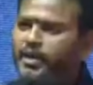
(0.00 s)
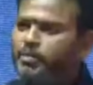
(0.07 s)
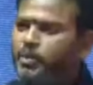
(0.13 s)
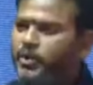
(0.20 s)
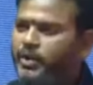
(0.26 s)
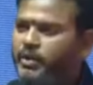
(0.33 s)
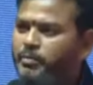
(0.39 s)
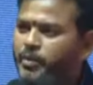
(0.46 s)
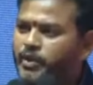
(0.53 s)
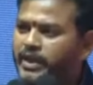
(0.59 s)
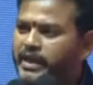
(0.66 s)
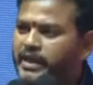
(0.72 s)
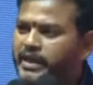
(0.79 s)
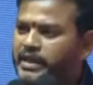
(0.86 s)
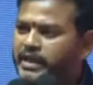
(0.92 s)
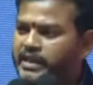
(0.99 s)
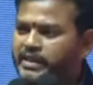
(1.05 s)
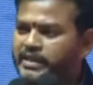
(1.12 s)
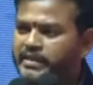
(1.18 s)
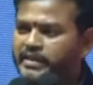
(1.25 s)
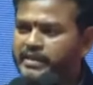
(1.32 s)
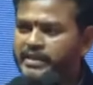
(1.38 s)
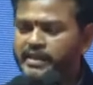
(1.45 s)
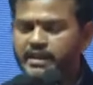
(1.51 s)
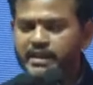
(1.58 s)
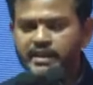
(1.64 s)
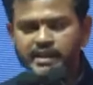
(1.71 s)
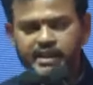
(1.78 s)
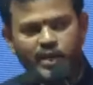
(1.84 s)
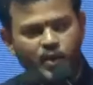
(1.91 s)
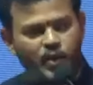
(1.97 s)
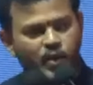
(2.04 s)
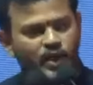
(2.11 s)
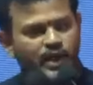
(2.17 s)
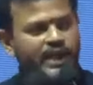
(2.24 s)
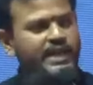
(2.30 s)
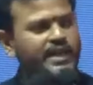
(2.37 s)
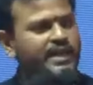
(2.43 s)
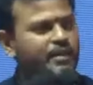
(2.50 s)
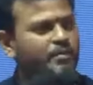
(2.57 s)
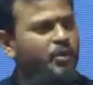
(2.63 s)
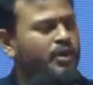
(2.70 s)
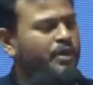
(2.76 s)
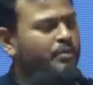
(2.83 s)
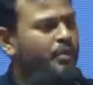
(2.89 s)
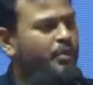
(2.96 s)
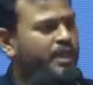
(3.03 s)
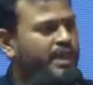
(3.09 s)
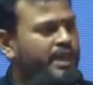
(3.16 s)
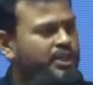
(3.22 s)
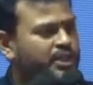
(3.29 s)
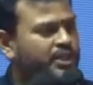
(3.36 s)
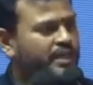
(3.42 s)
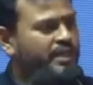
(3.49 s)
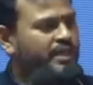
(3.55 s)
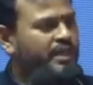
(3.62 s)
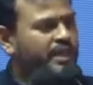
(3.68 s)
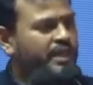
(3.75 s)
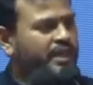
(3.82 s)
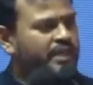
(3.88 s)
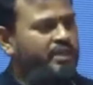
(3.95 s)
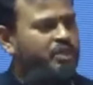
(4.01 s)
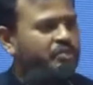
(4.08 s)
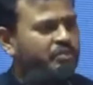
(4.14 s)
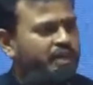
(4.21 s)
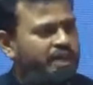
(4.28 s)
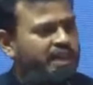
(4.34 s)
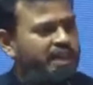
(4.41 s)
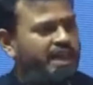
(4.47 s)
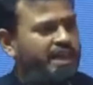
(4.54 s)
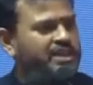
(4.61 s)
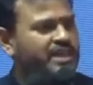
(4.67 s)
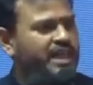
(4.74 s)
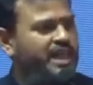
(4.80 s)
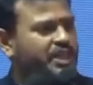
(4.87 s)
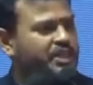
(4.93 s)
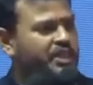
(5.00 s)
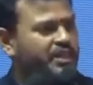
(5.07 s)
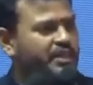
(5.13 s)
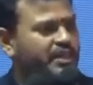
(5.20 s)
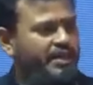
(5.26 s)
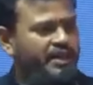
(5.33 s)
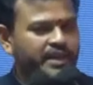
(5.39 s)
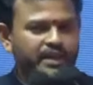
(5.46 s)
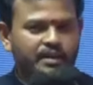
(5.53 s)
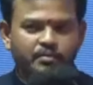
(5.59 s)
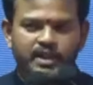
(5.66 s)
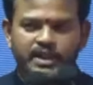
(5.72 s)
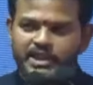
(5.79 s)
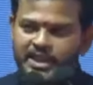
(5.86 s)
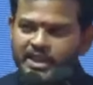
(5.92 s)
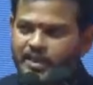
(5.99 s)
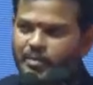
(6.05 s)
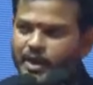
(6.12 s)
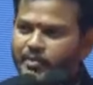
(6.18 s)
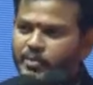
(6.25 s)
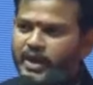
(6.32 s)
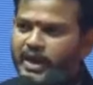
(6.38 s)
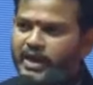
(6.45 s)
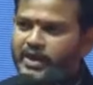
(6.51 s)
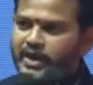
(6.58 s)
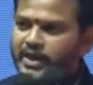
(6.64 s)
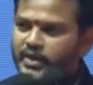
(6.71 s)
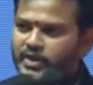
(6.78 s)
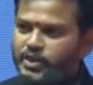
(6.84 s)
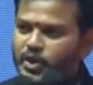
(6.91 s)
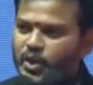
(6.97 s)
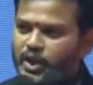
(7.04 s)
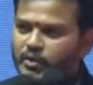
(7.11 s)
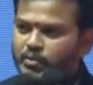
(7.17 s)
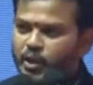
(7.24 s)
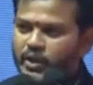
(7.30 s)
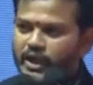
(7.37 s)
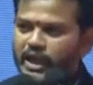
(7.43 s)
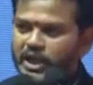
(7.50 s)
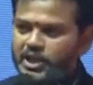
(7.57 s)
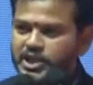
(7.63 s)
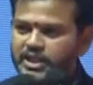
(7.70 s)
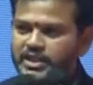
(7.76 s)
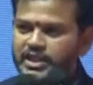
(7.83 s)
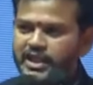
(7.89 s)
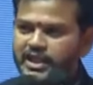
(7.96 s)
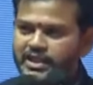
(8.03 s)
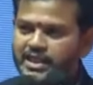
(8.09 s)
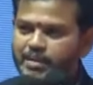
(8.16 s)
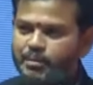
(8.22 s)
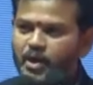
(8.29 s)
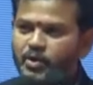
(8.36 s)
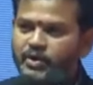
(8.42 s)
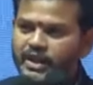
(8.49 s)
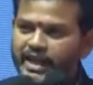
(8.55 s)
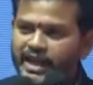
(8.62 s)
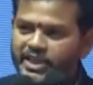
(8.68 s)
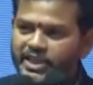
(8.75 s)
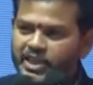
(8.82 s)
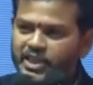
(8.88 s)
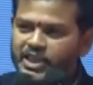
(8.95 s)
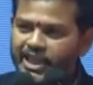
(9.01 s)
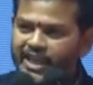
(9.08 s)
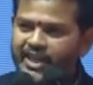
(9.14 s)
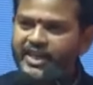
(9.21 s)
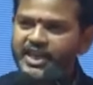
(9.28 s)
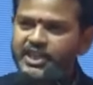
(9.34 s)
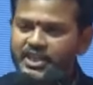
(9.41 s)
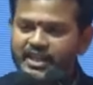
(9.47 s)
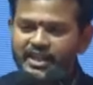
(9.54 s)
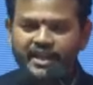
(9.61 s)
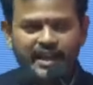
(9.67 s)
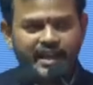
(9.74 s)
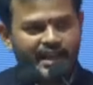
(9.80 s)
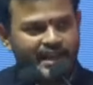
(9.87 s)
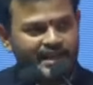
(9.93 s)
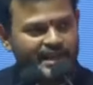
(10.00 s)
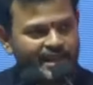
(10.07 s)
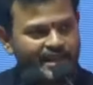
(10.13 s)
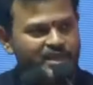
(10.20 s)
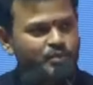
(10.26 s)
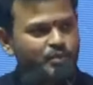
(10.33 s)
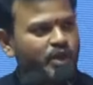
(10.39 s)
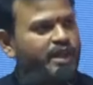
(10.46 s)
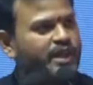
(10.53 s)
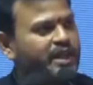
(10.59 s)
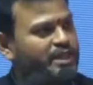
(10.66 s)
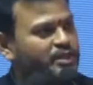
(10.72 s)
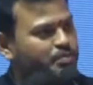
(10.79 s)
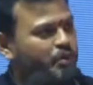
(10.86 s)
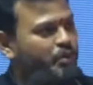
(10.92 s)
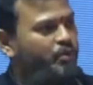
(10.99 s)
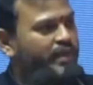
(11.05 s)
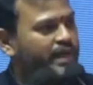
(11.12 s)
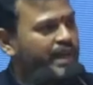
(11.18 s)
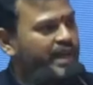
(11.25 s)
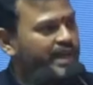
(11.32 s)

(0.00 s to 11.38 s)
about a political leader, the whole idea about a politician is to win the next election. But Chandrababu Naidu Garu is not about elections. He is about the next generation. And that is what he has proved in